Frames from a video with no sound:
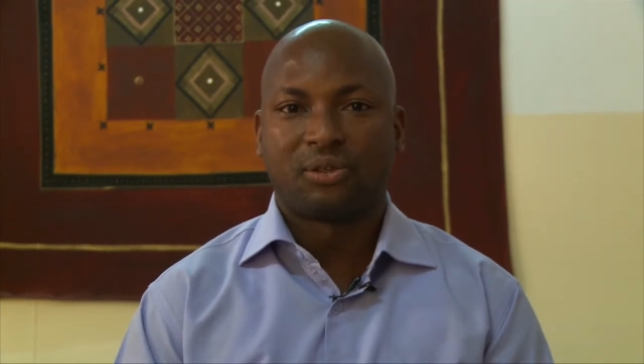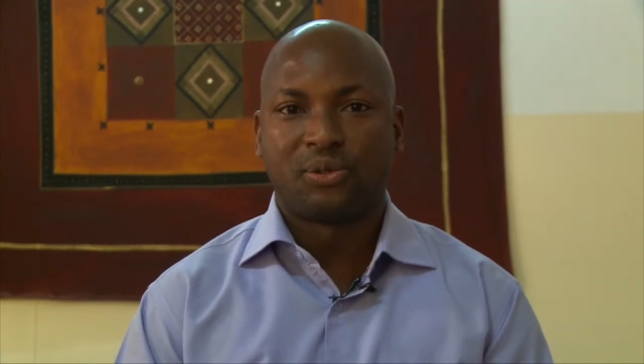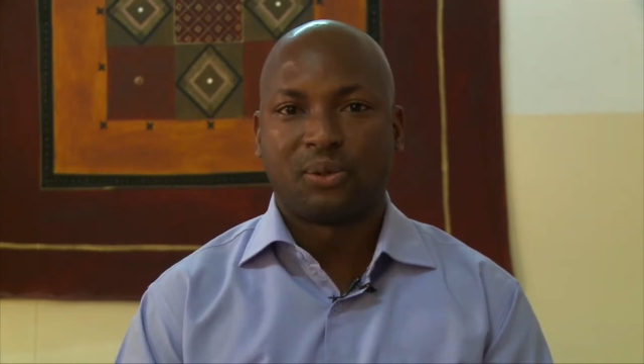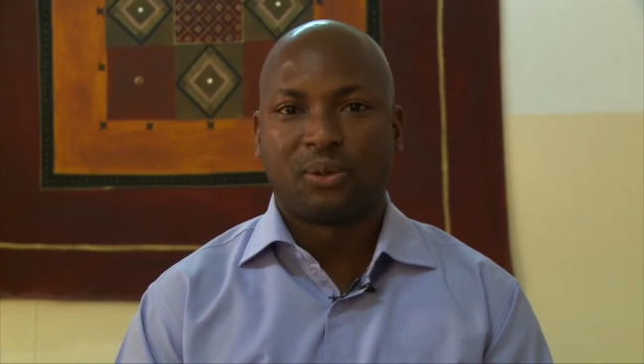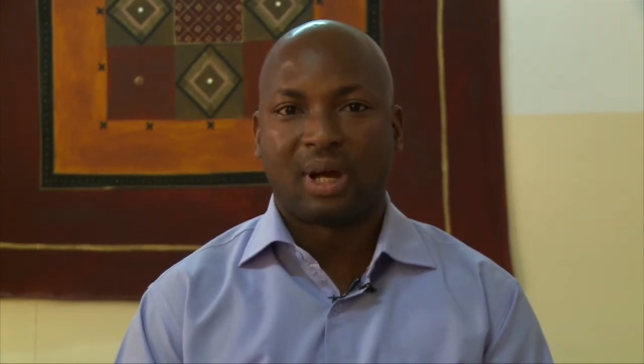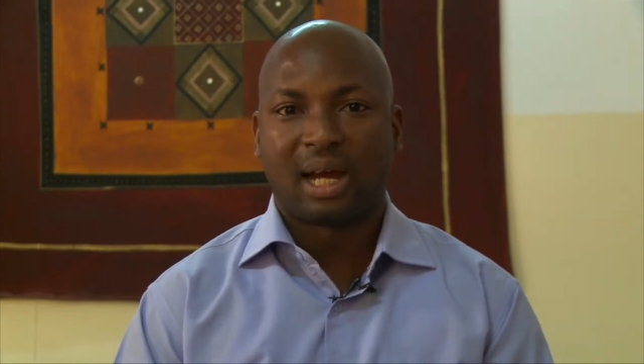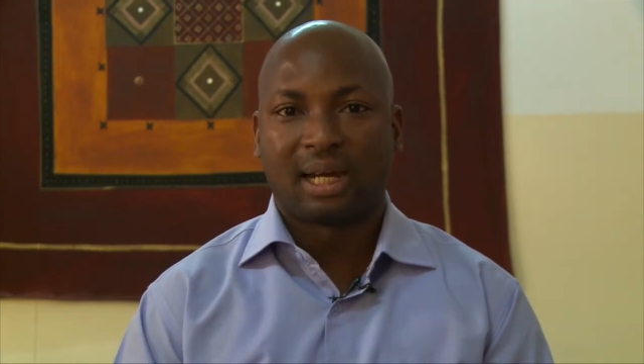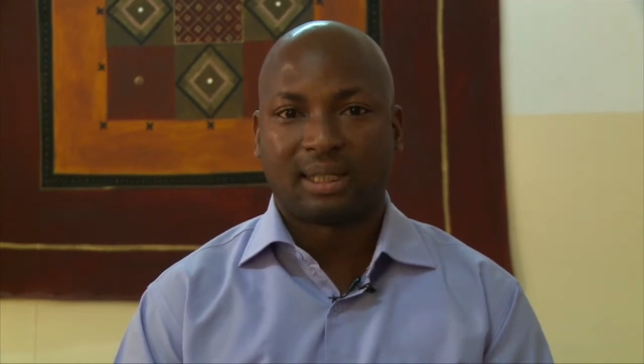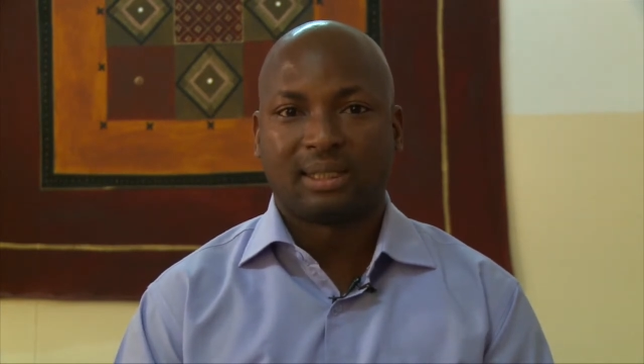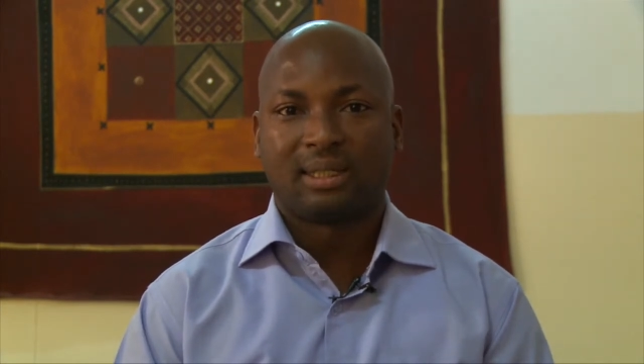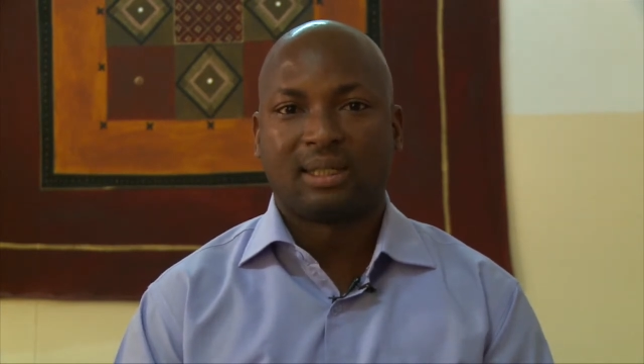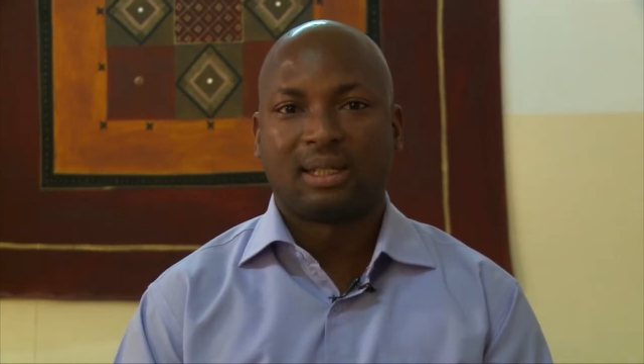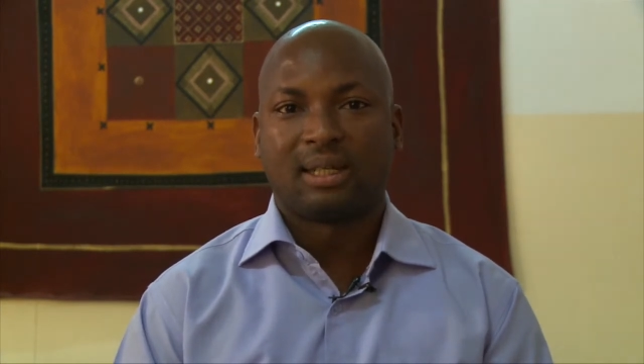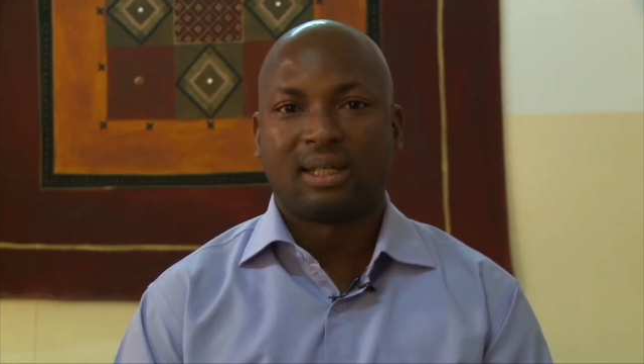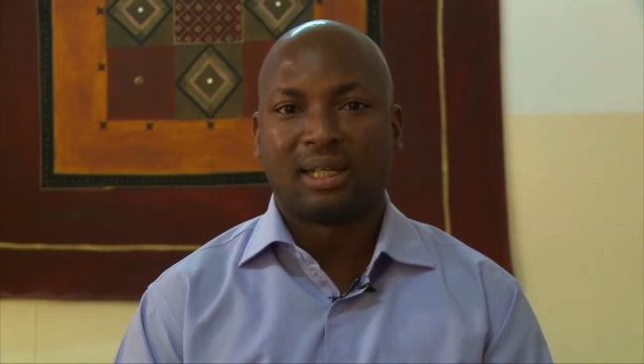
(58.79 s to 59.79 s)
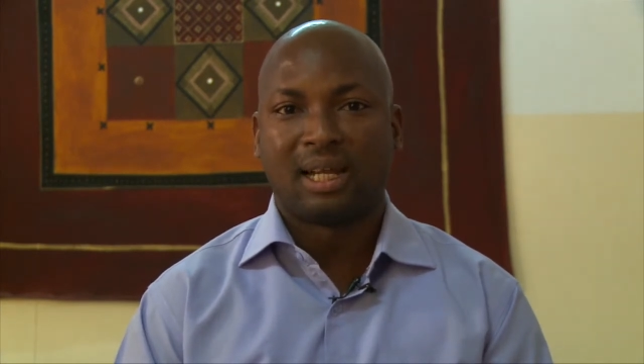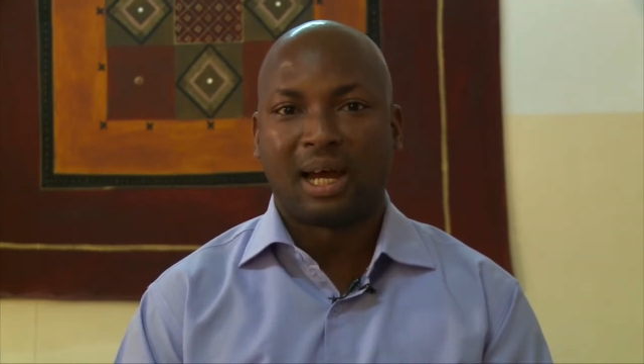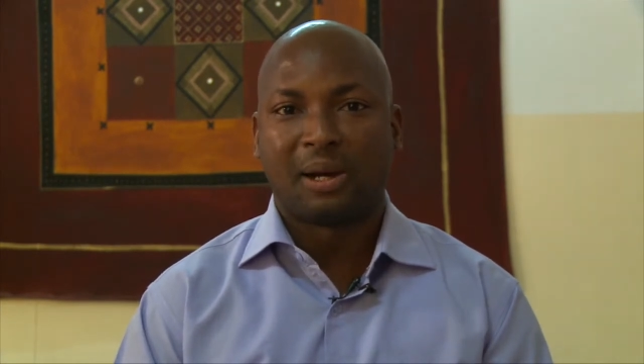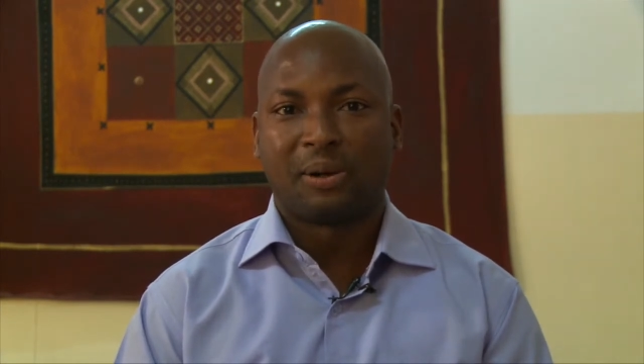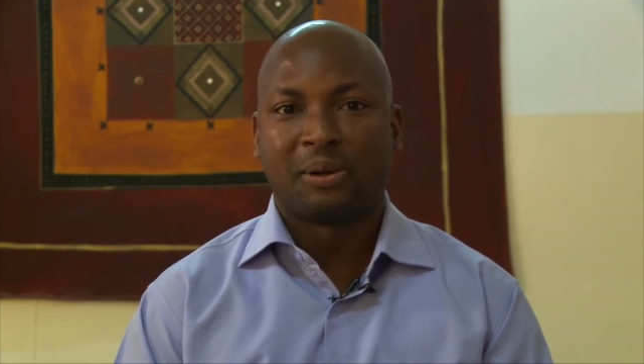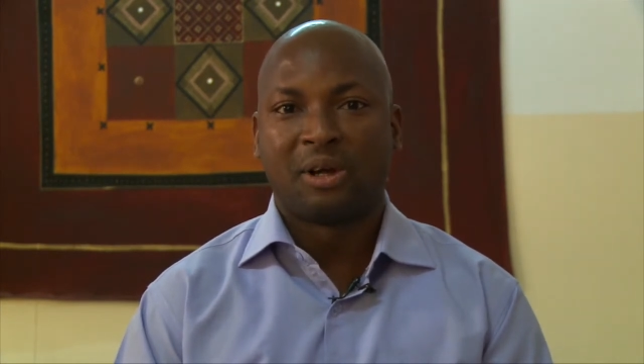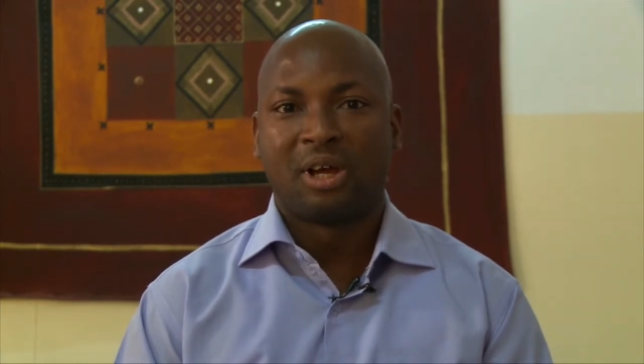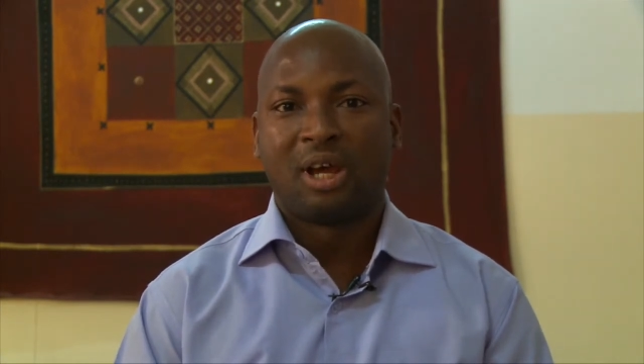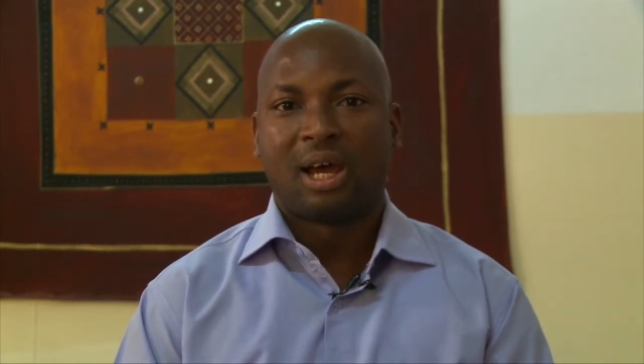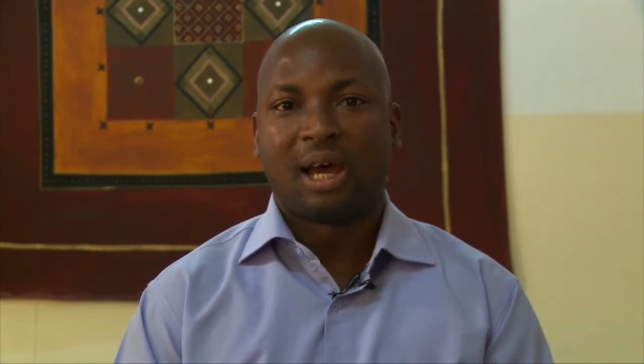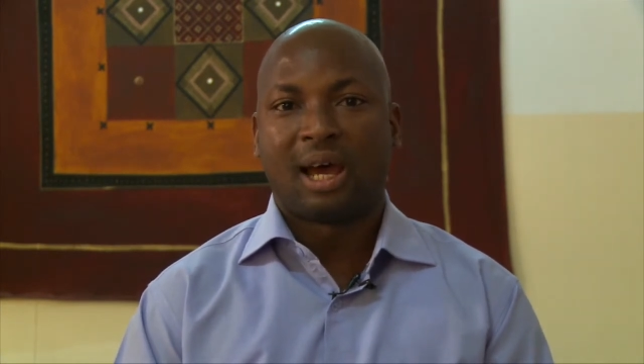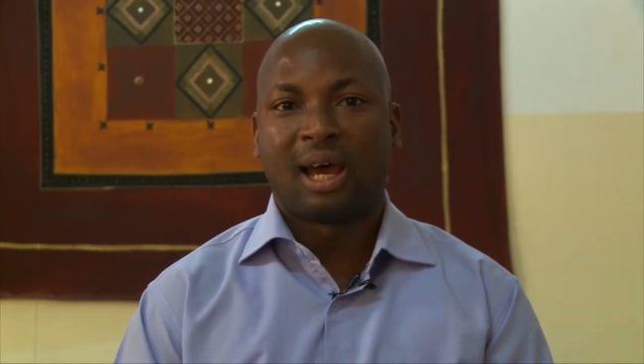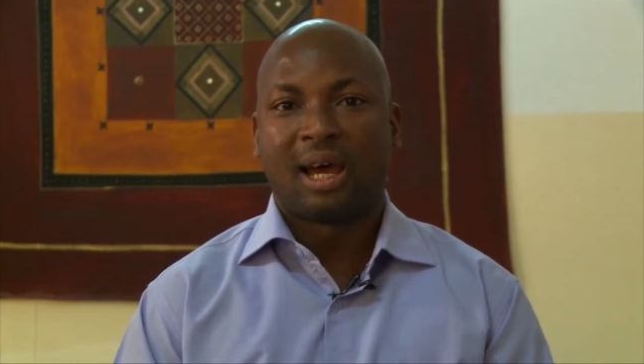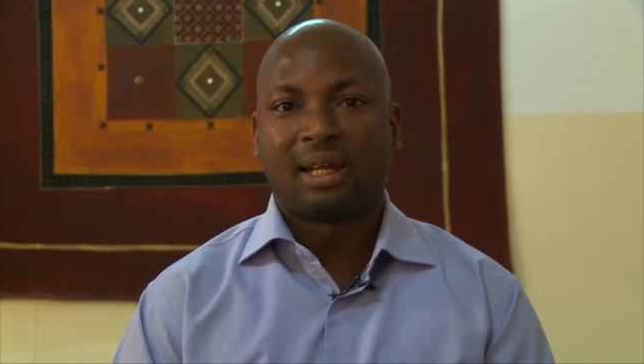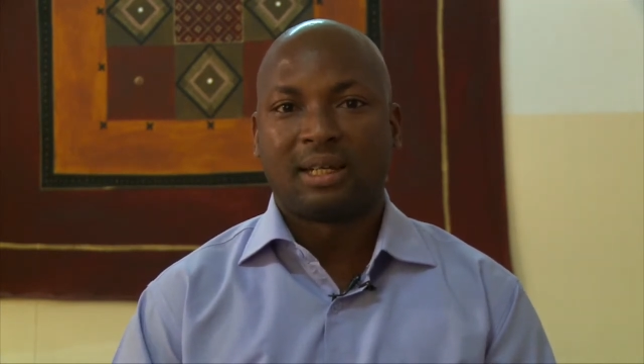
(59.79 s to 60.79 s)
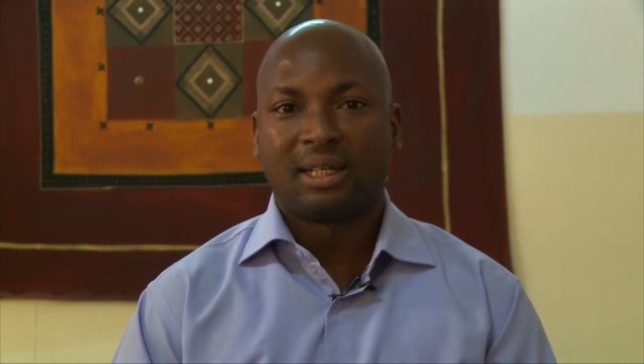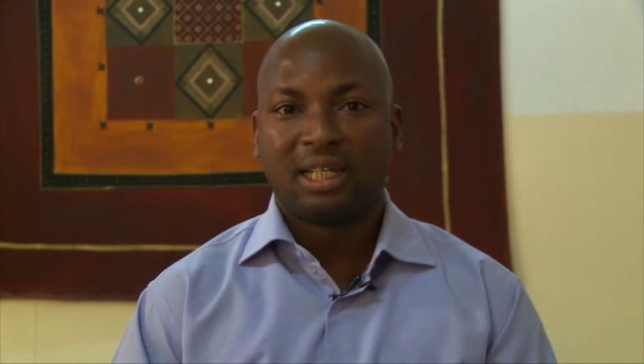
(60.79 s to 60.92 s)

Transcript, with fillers: to act now. And